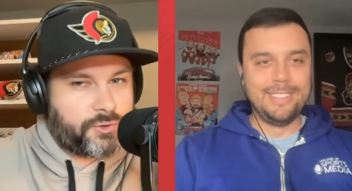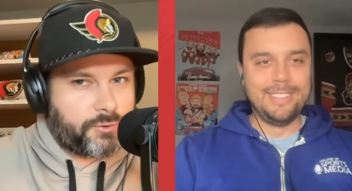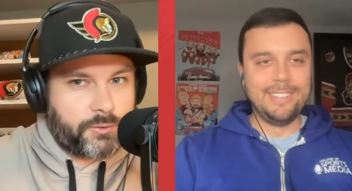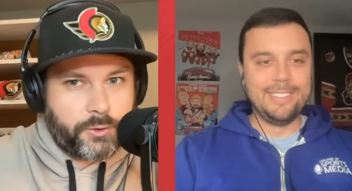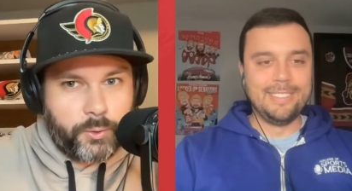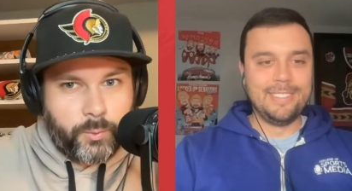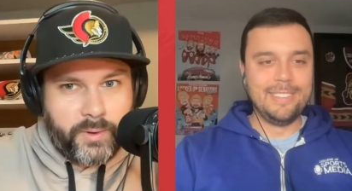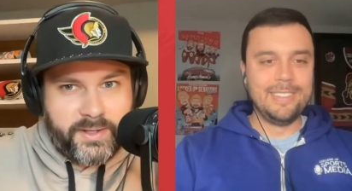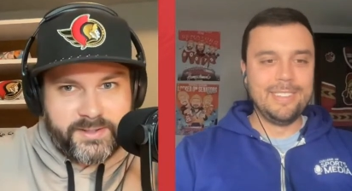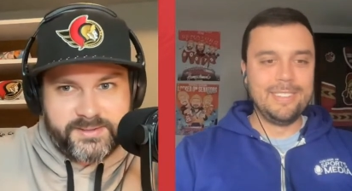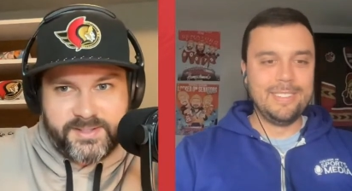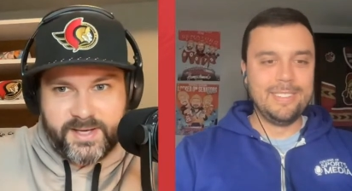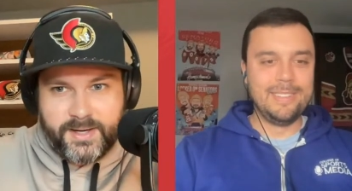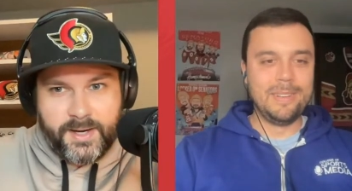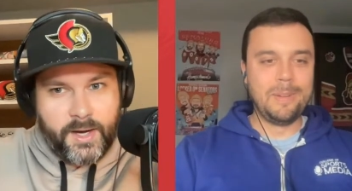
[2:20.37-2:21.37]
Speaker 1: Giroux wins
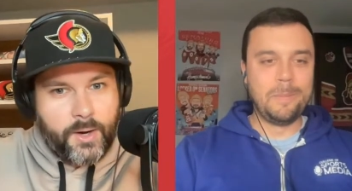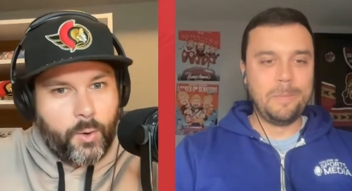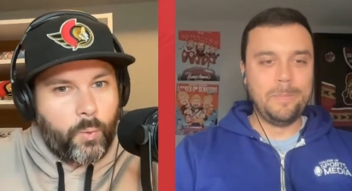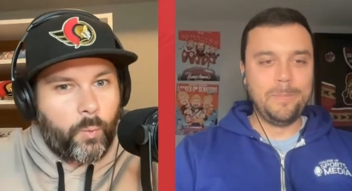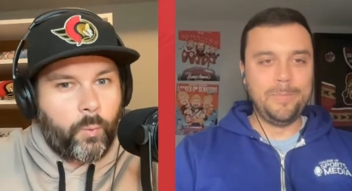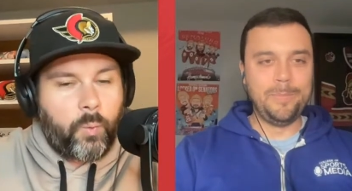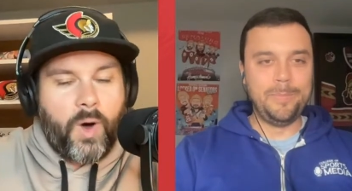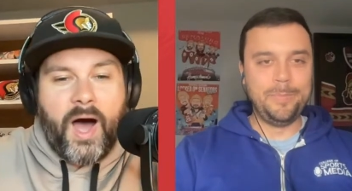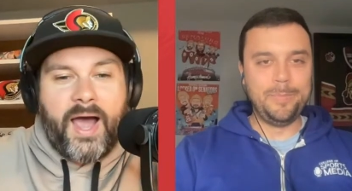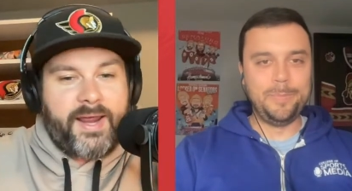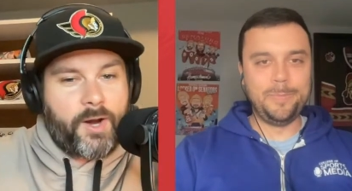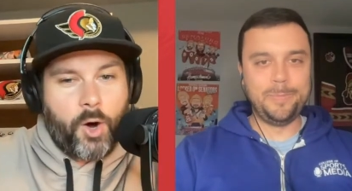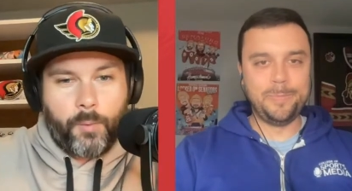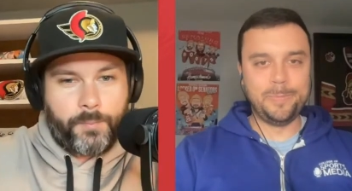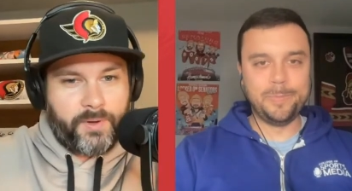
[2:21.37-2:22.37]
it wide
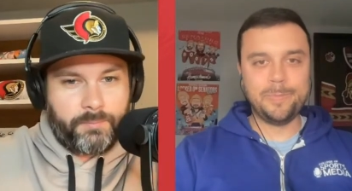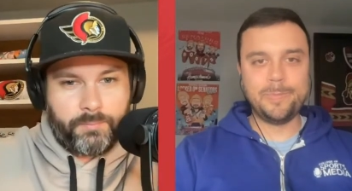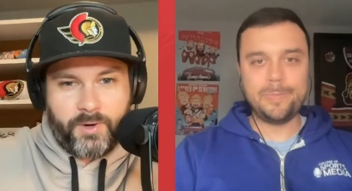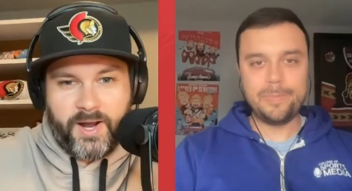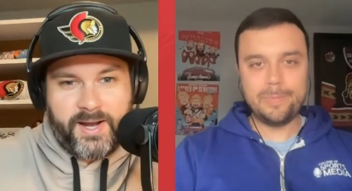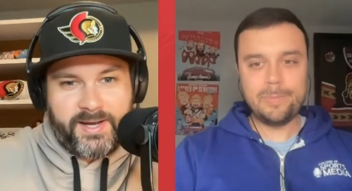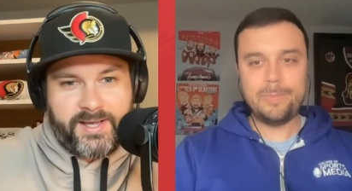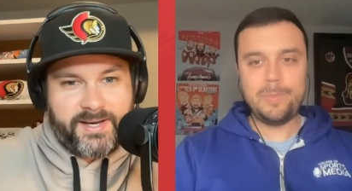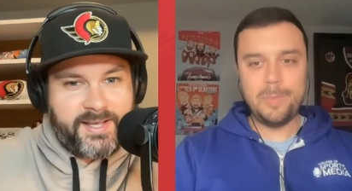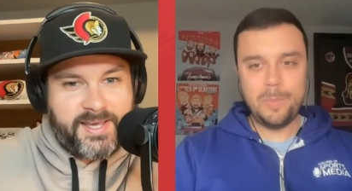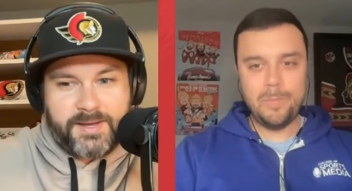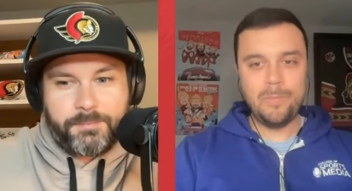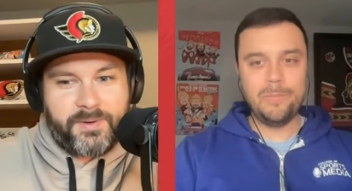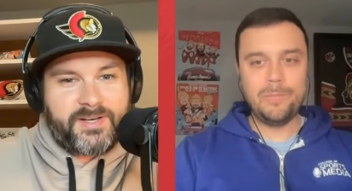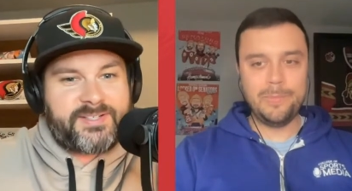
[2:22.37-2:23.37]
open, Brady. And he
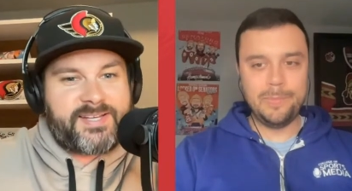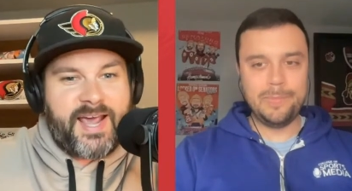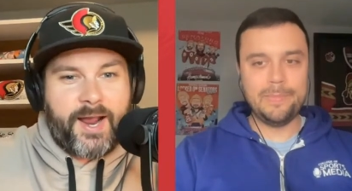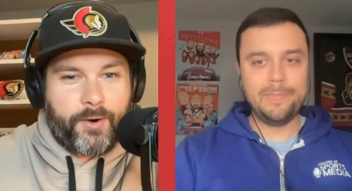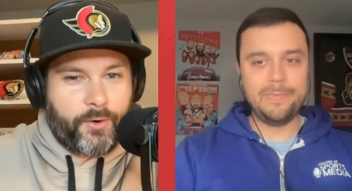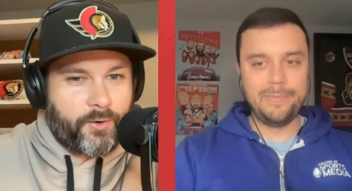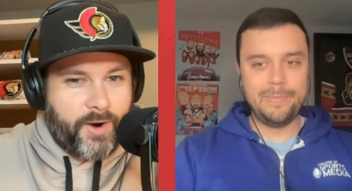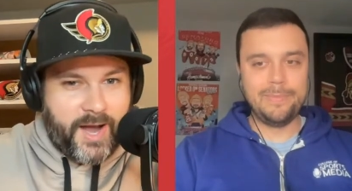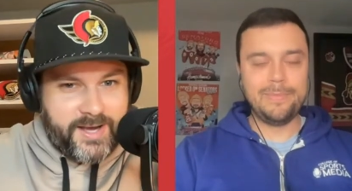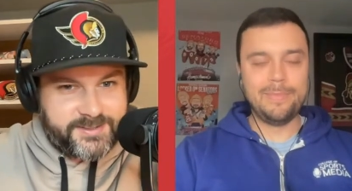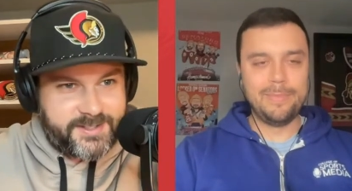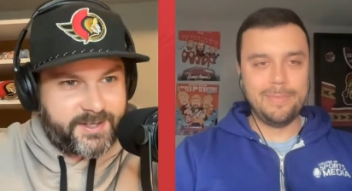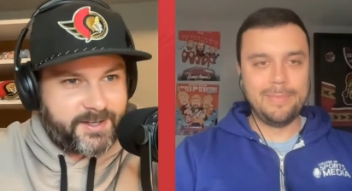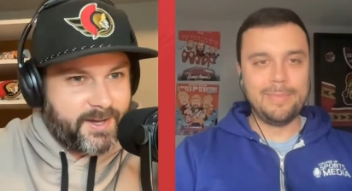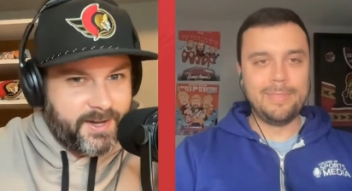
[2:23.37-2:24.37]
had been
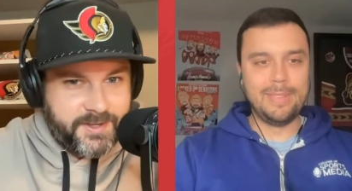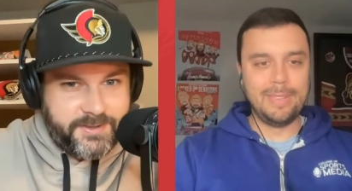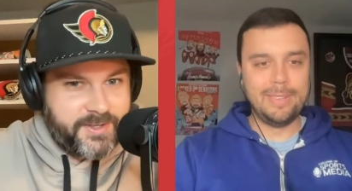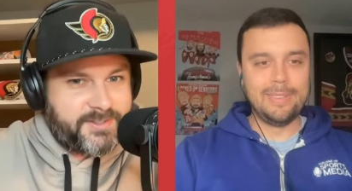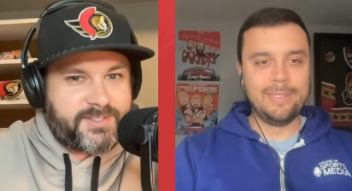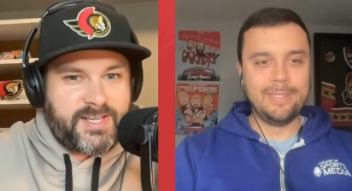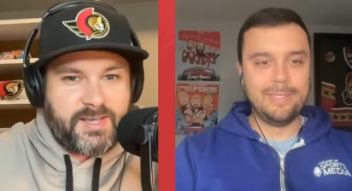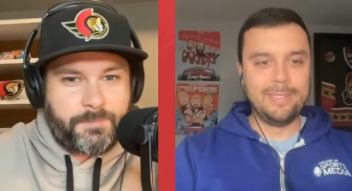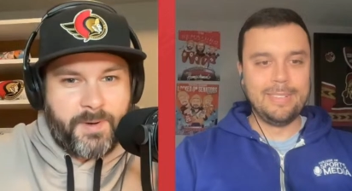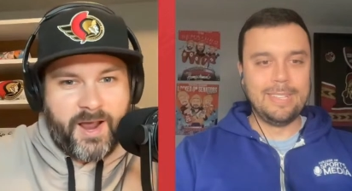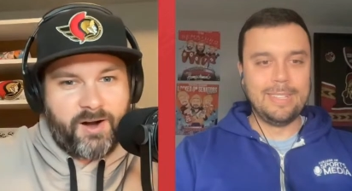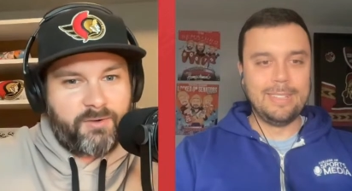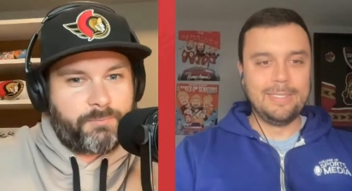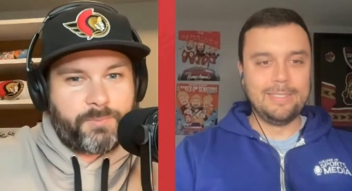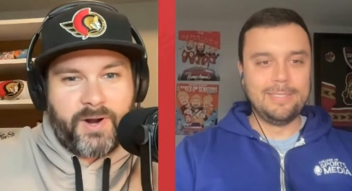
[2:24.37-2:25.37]
terrorizing the D pair
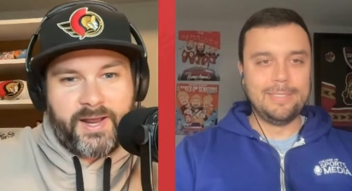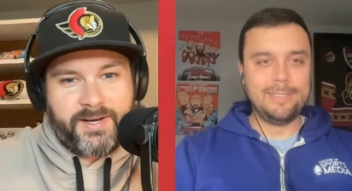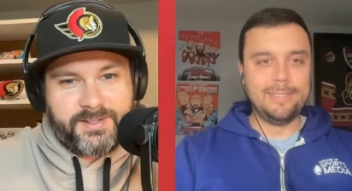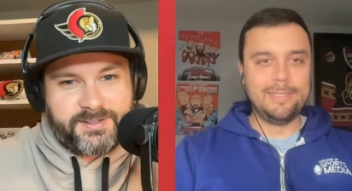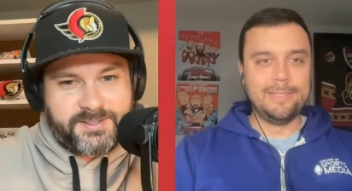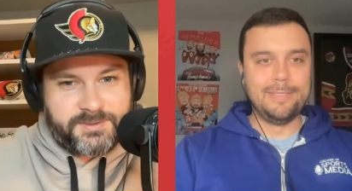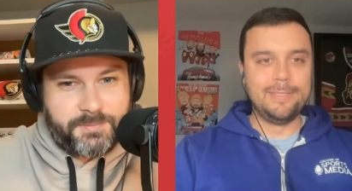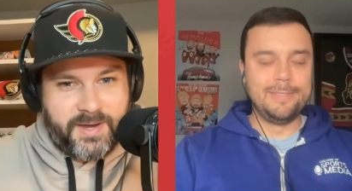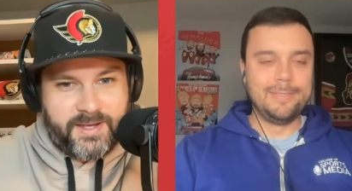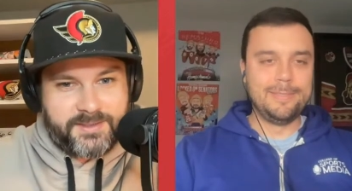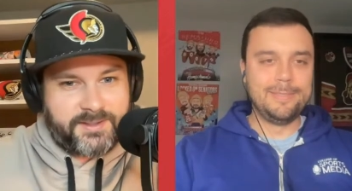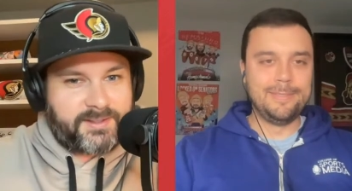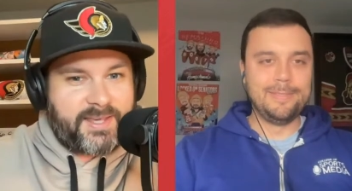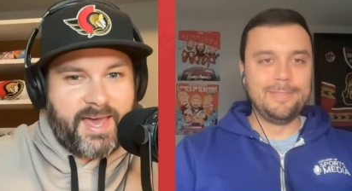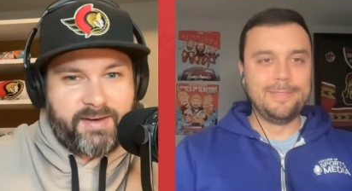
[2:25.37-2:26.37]
of Brendan Smith
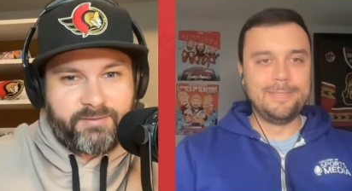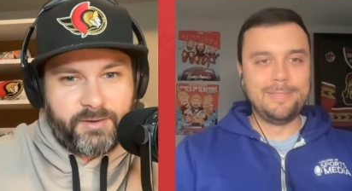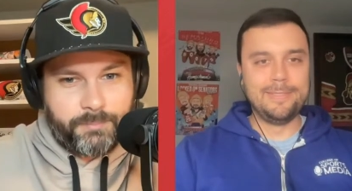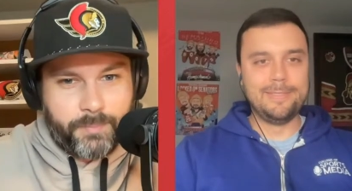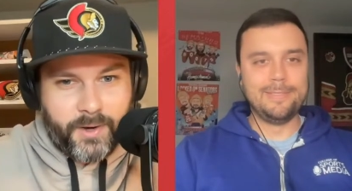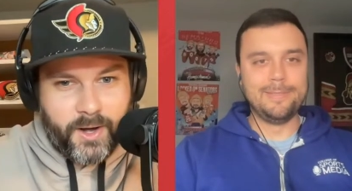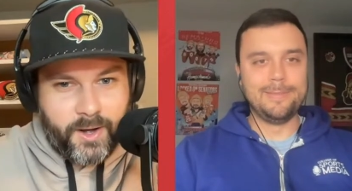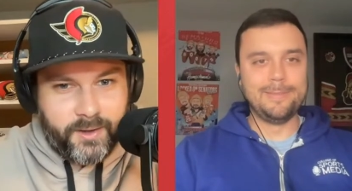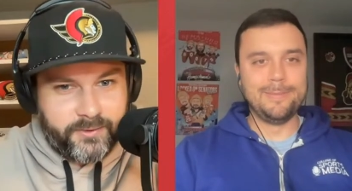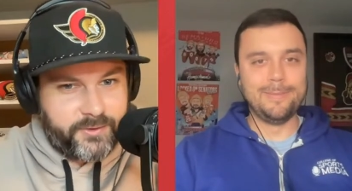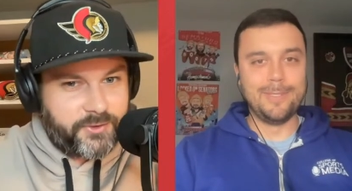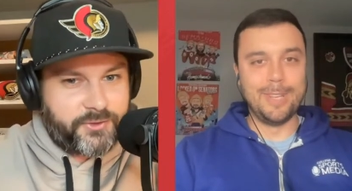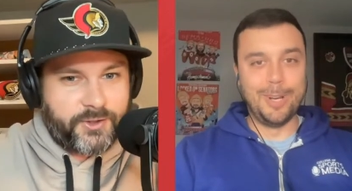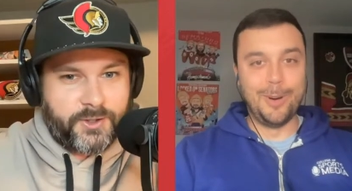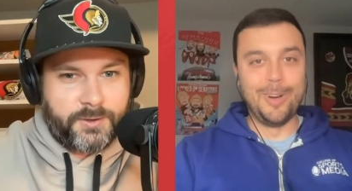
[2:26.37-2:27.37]
and Kevin Bahl in the
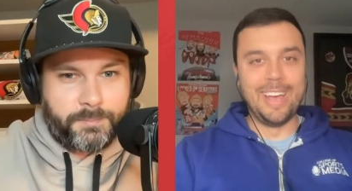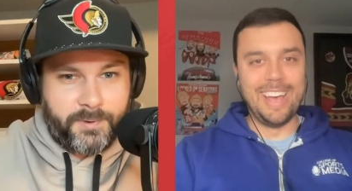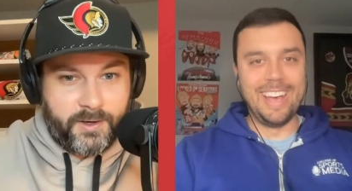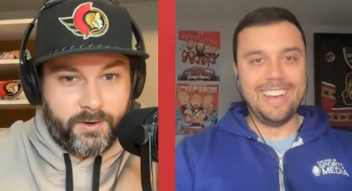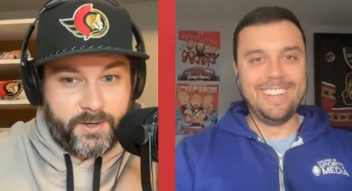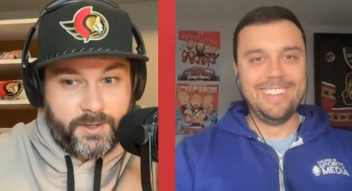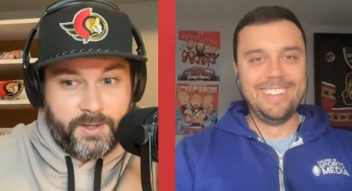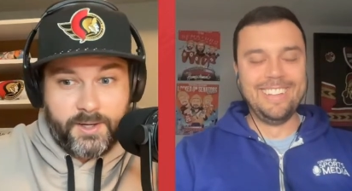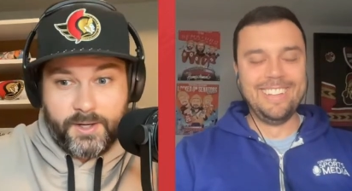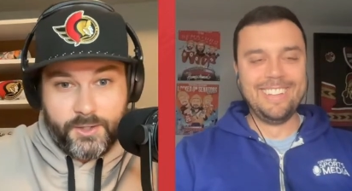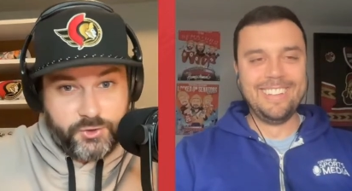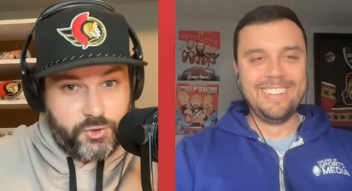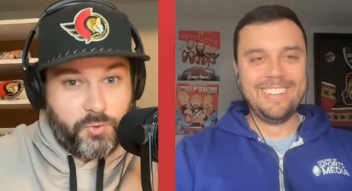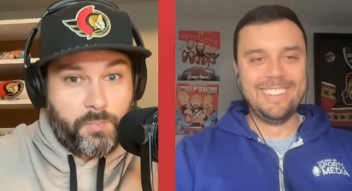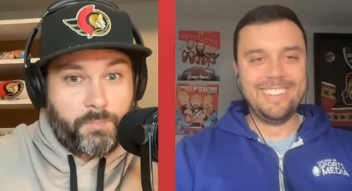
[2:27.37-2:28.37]
third oh, yeah. period.
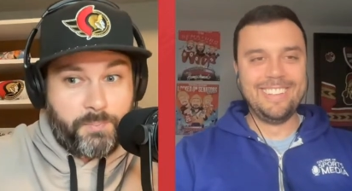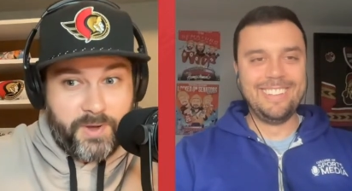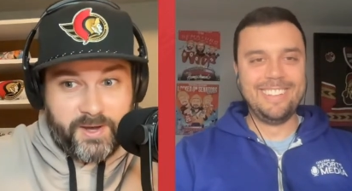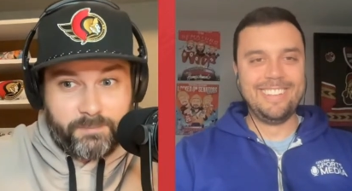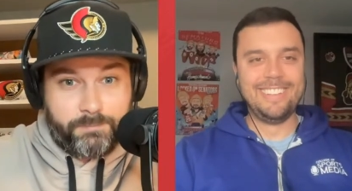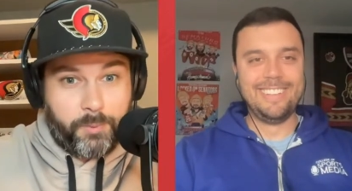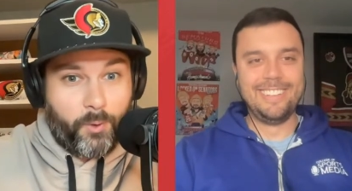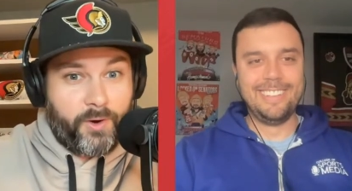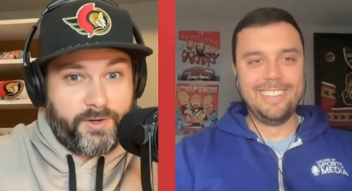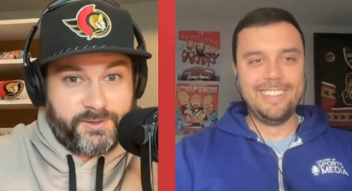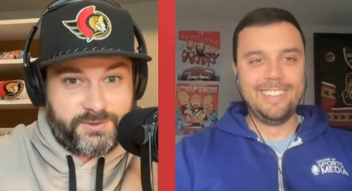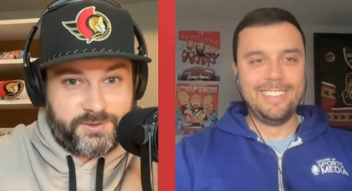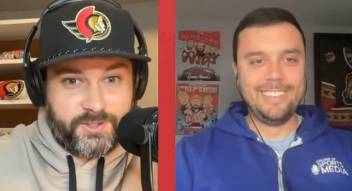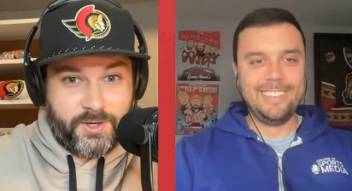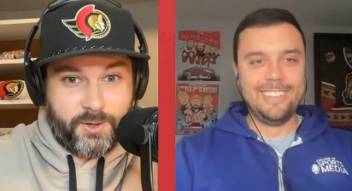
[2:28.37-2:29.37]
Two big boys,
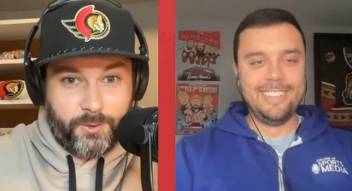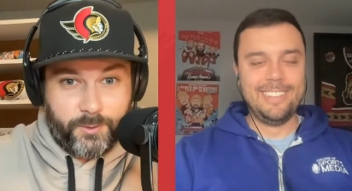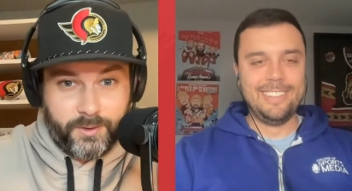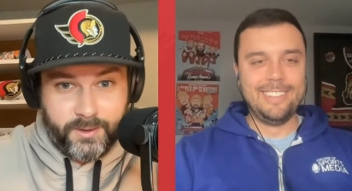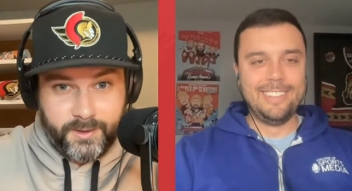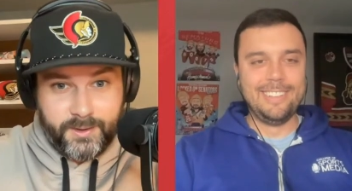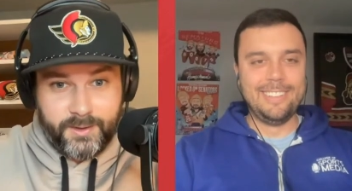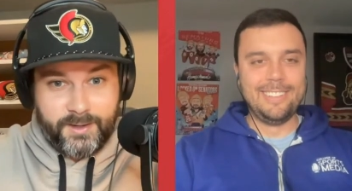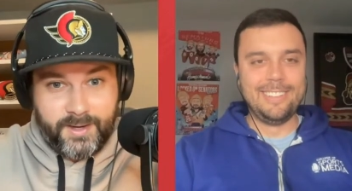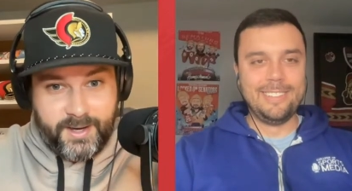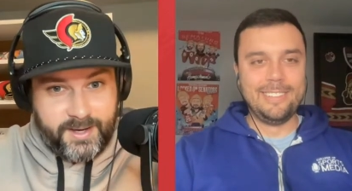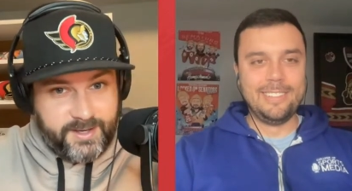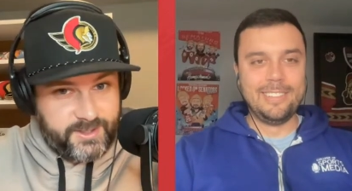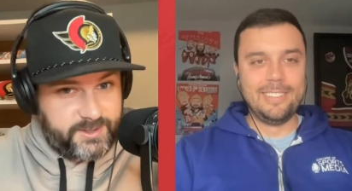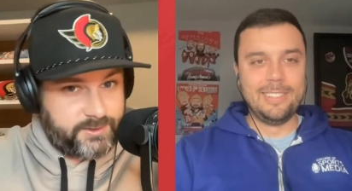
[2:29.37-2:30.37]
too. He